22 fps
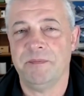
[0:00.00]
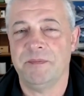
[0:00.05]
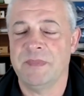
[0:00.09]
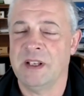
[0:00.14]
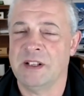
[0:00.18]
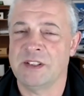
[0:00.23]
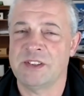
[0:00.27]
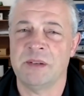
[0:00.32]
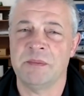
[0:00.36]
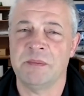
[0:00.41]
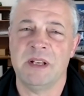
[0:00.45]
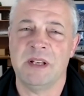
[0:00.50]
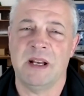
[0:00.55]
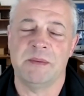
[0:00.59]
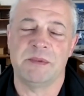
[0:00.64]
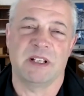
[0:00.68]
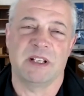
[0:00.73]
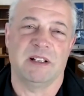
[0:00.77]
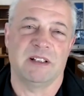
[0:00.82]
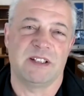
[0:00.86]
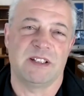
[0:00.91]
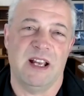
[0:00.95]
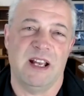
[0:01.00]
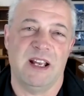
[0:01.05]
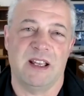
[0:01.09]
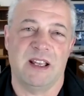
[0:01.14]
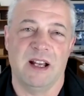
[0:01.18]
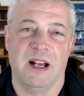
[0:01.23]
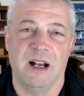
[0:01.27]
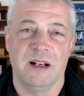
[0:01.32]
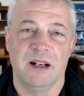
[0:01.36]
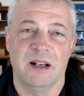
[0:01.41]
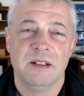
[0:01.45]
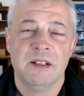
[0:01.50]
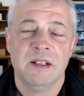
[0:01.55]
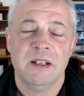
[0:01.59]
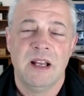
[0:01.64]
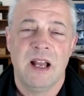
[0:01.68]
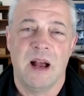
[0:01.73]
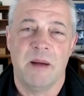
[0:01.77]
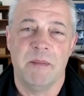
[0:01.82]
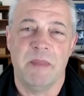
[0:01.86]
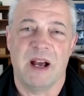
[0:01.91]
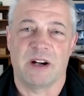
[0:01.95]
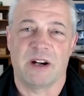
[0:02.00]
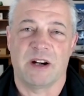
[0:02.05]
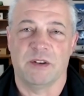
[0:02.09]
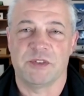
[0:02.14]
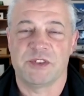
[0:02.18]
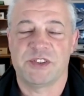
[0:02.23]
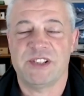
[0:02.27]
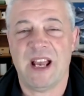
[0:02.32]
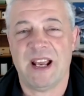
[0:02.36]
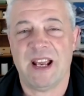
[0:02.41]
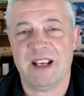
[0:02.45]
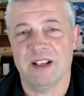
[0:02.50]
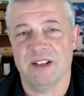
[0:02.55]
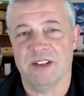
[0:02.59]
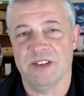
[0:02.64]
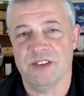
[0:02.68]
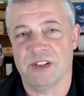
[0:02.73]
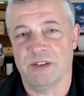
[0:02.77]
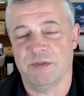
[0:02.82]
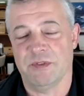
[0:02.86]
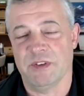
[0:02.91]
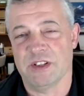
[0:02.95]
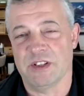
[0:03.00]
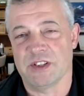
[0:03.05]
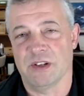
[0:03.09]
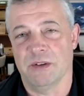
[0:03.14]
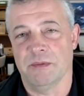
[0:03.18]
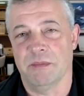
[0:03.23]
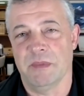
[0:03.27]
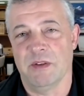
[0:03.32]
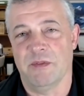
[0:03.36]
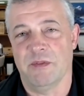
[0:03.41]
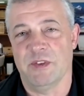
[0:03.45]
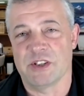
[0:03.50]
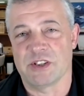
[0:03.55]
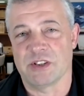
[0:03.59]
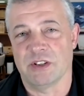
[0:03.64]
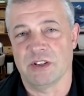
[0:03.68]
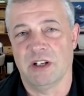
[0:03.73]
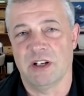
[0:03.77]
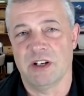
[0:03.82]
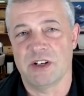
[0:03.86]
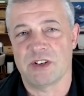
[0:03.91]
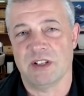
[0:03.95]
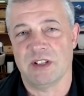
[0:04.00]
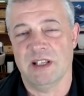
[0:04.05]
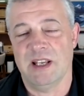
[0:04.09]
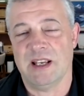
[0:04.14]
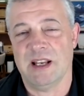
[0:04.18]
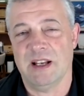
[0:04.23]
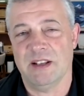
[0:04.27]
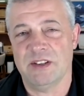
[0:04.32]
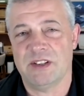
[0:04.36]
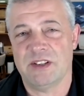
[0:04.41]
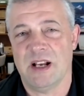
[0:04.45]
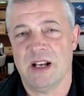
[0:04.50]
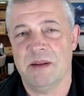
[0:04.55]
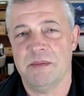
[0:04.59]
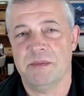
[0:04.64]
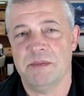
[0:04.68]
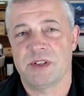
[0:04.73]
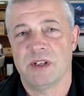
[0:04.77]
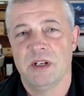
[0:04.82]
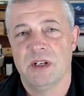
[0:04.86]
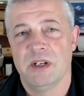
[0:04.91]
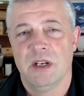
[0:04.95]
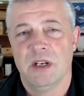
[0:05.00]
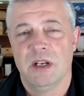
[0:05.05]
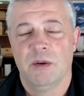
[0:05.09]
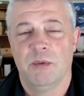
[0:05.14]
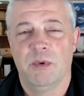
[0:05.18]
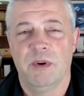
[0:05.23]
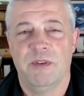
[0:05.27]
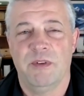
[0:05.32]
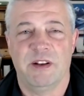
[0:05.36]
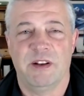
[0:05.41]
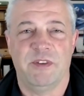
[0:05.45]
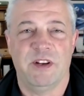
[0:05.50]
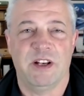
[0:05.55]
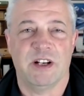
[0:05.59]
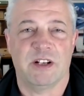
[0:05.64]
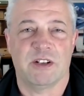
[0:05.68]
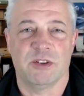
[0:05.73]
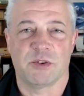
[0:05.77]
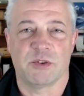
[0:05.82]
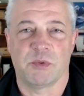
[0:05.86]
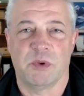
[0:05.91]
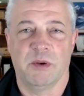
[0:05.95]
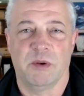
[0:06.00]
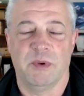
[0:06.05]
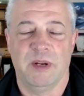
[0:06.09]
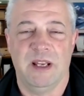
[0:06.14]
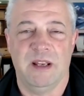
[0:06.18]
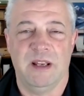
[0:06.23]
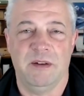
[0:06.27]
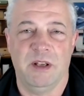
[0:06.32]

Now, sometimes it'll take a matter of seconds if it's a large leak. Other times we've had vehicles where we